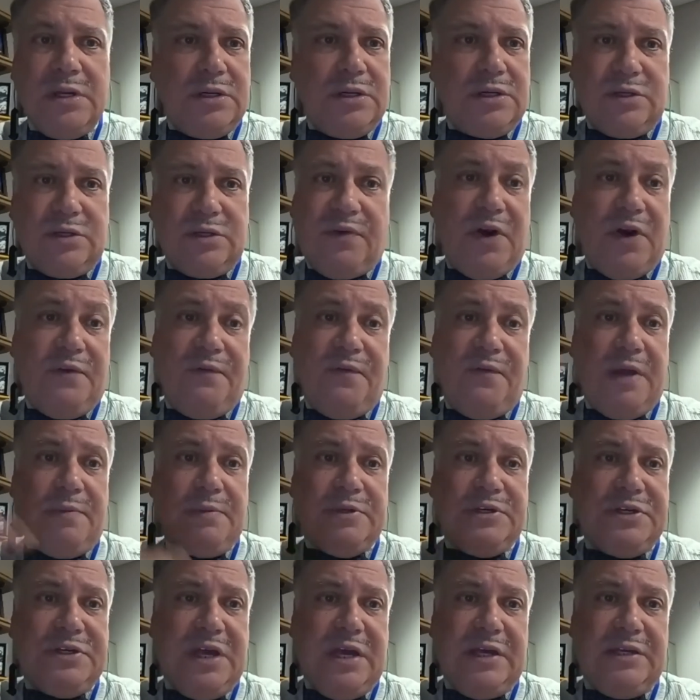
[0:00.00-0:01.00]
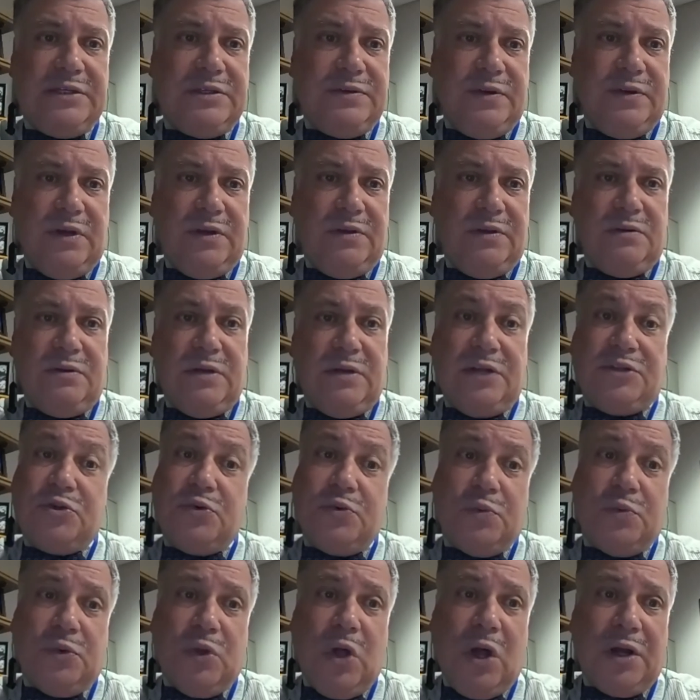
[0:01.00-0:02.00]
There's a very famous case uh, not
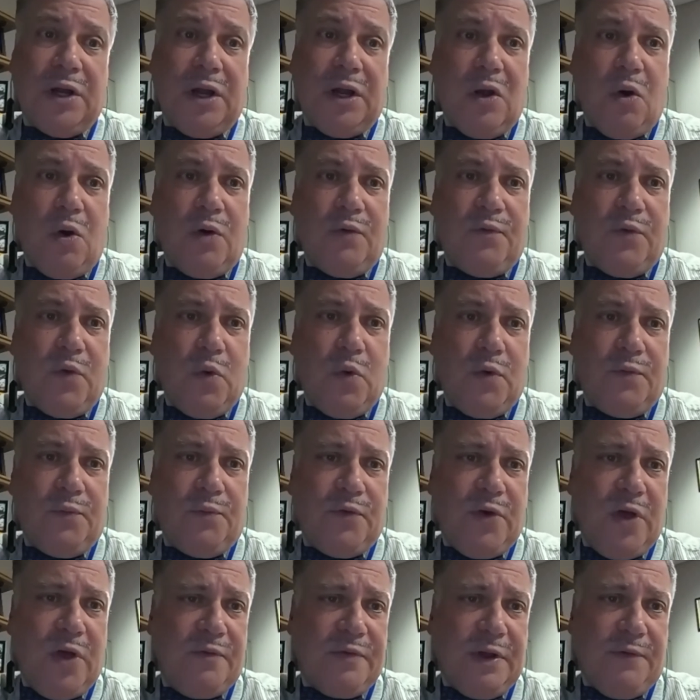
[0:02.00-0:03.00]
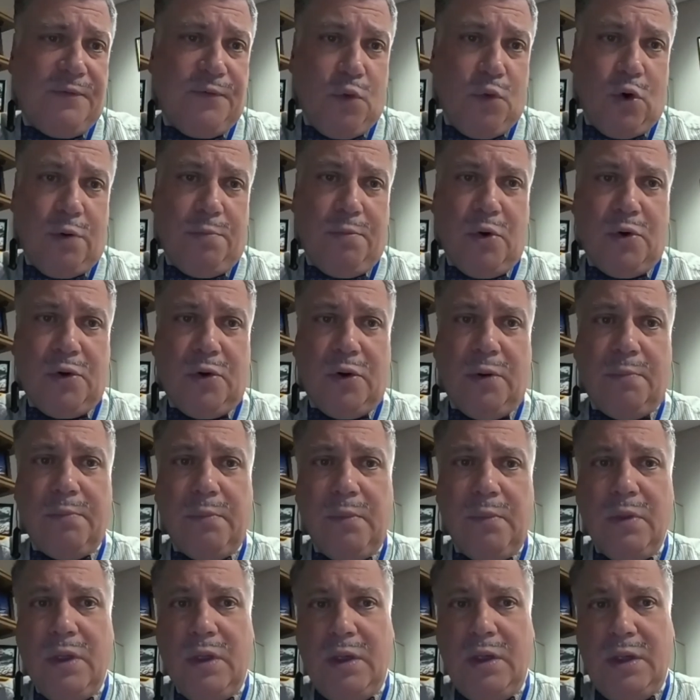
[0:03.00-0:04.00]
too long ago involving a Ford Motor
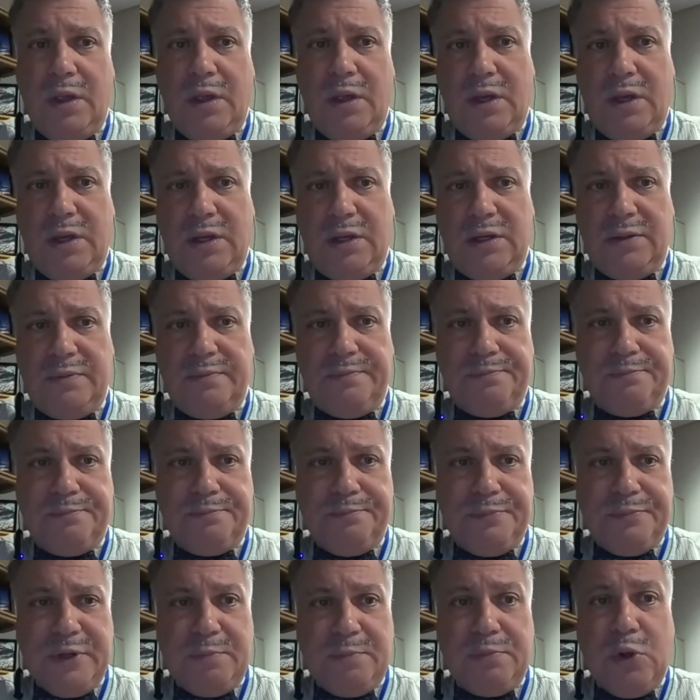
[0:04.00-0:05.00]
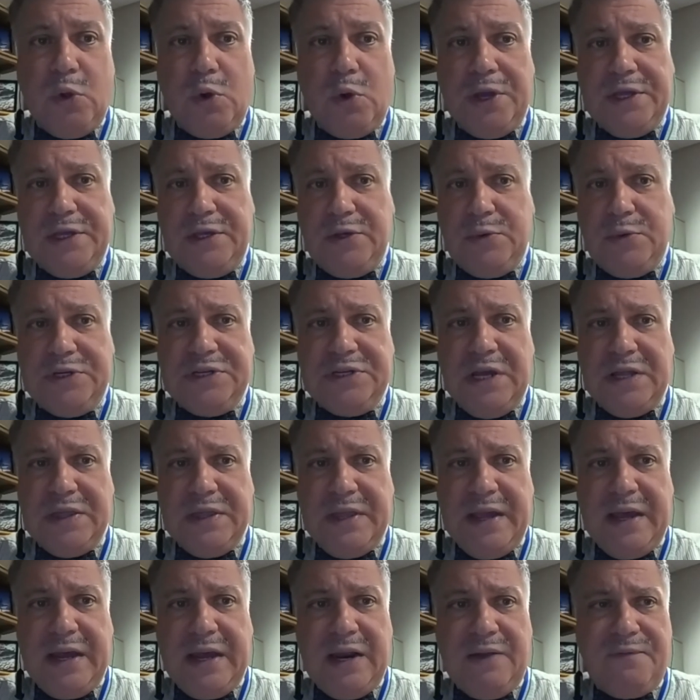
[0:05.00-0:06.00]
um, employee who had done
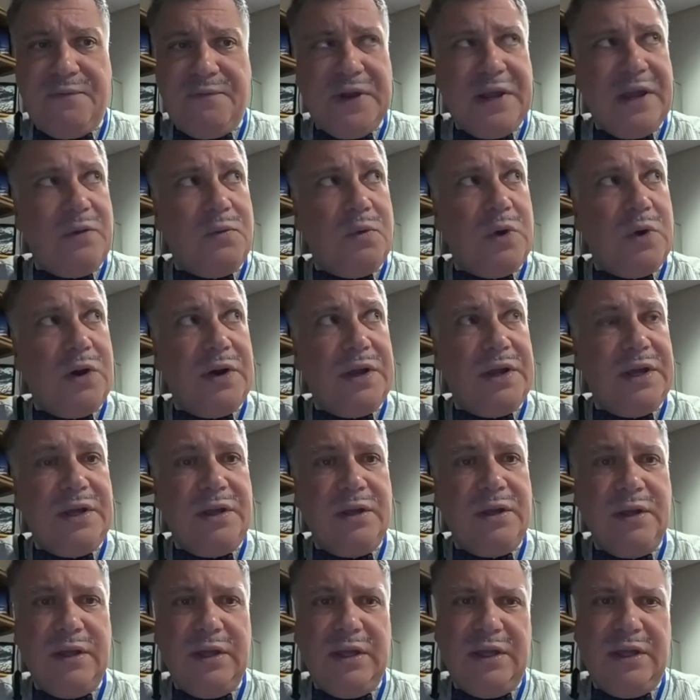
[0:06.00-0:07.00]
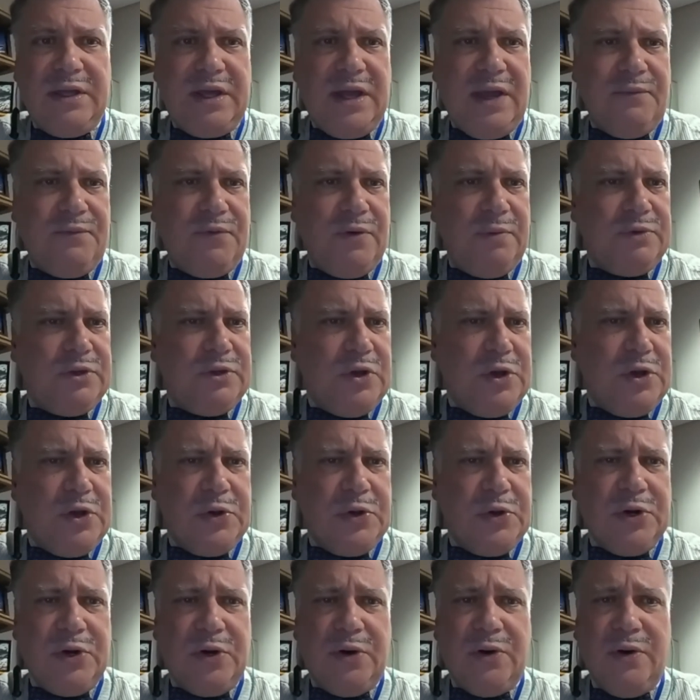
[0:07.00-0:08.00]
that. I forget where he came from,
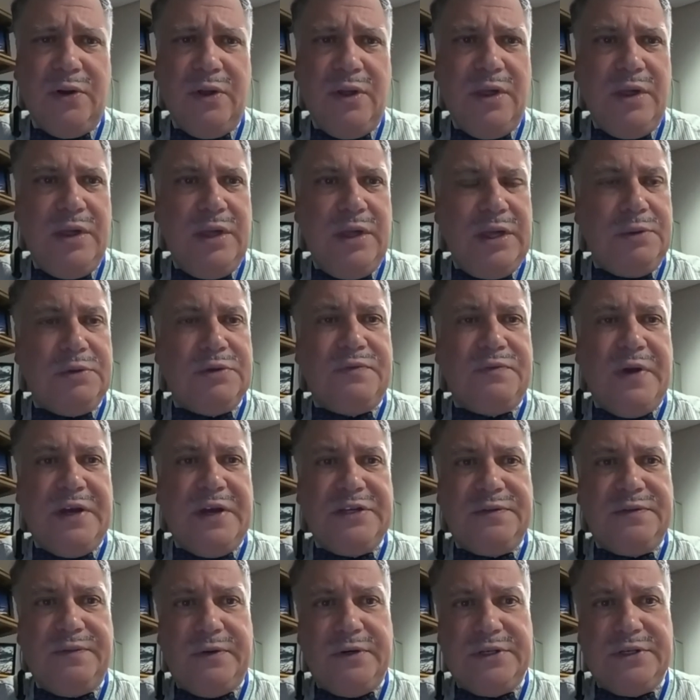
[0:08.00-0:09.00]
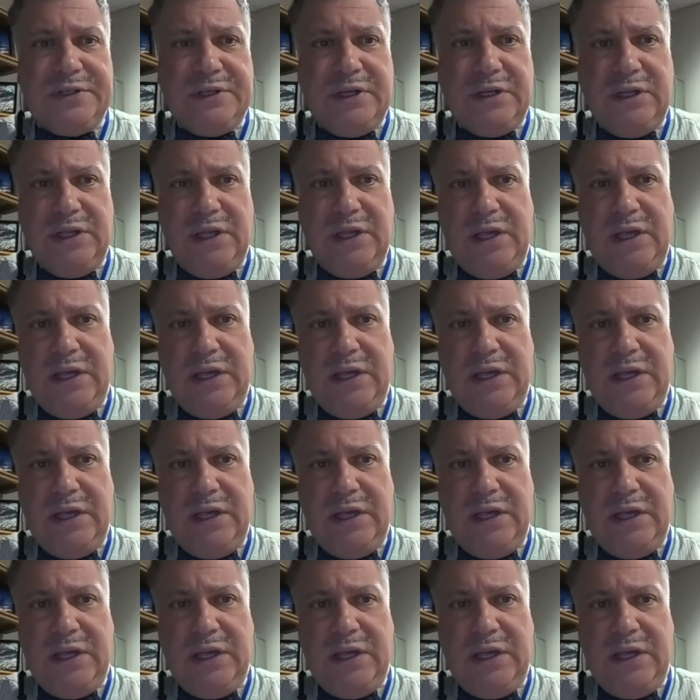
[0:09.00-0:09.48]
Toyota, or it was vice versa.